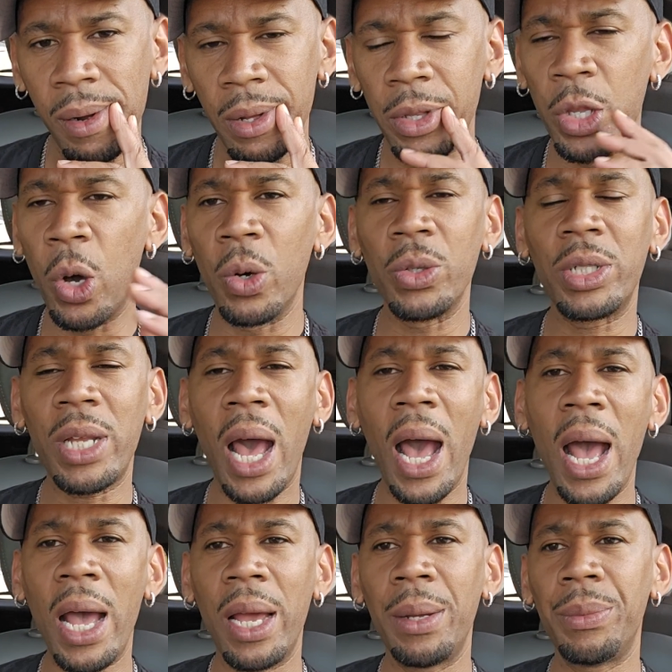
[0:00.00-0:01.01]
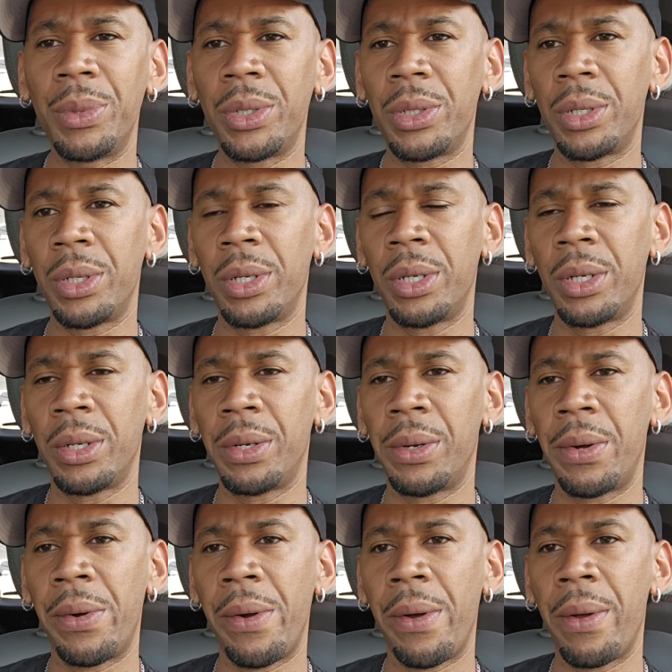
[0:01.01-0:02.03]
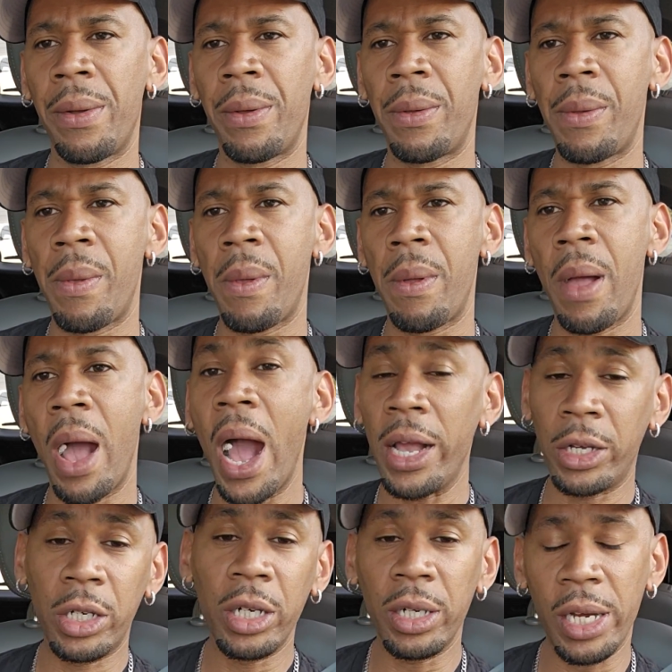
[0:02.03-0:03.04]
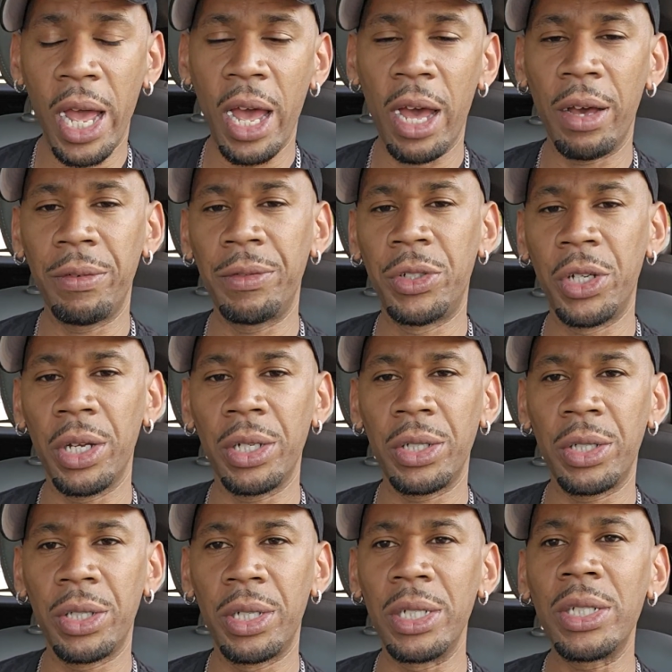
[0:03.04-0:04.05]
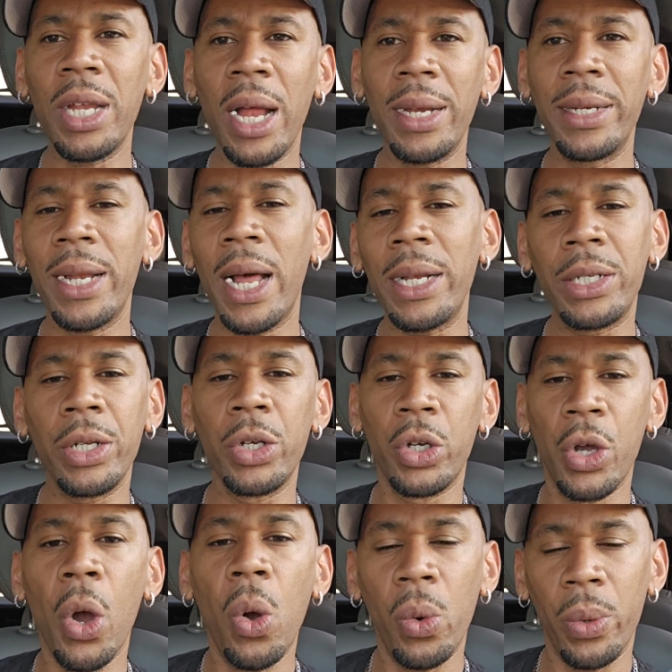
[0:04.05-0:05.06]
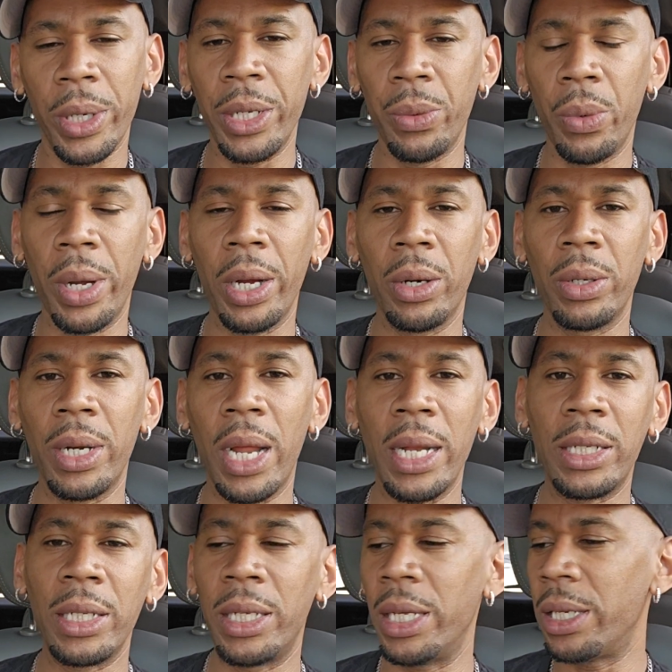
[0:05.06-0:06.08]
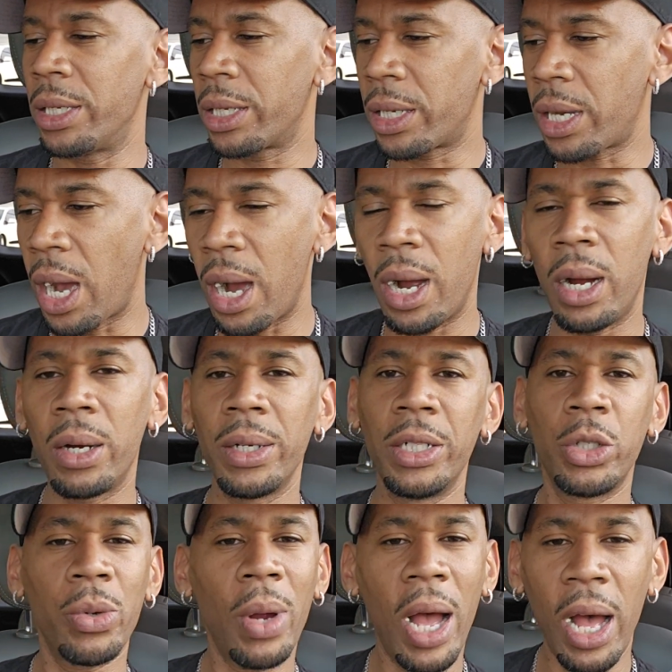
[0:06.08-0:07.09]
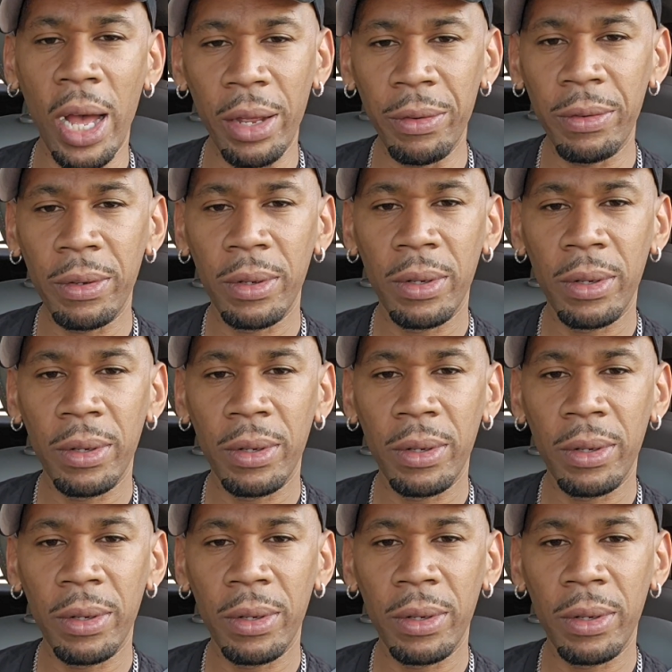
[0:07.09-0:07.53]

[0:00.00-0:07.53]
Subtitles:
Those times, I could have just decided not to go anywhere, not to get in the car and drive.